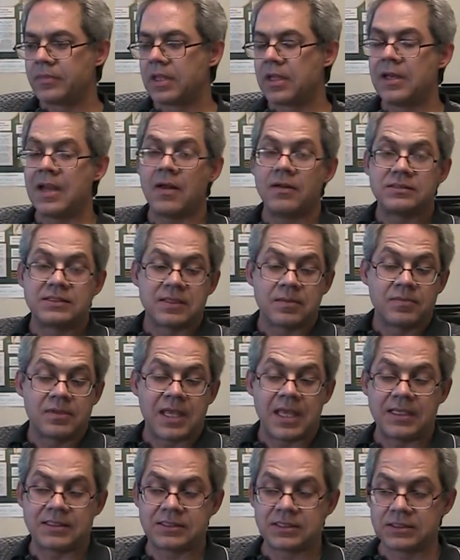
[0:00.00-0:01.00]
Now, in some
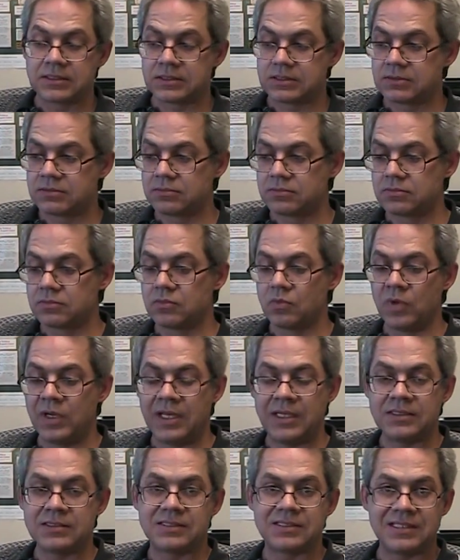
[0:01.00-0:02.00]
cases, we
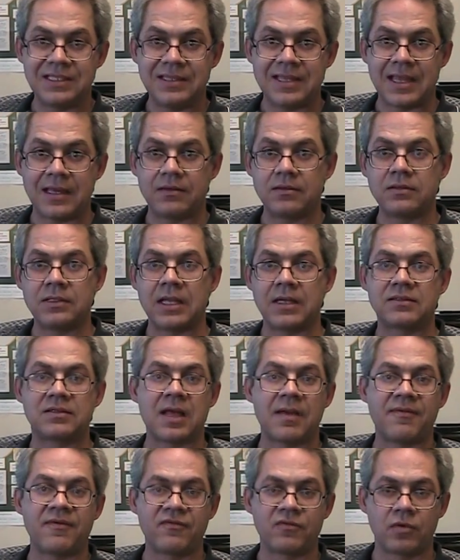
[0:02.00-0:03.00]
didn't see that
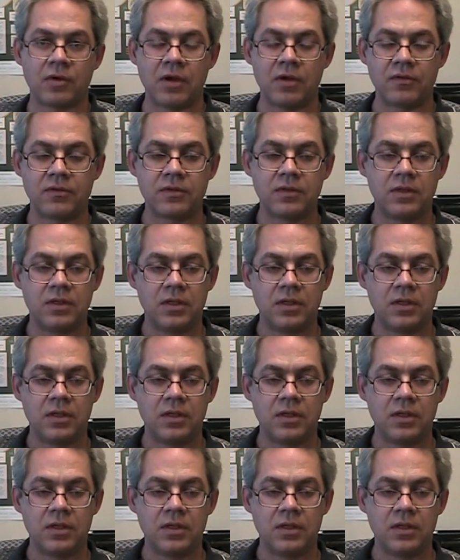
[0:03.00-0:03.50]
type of growth,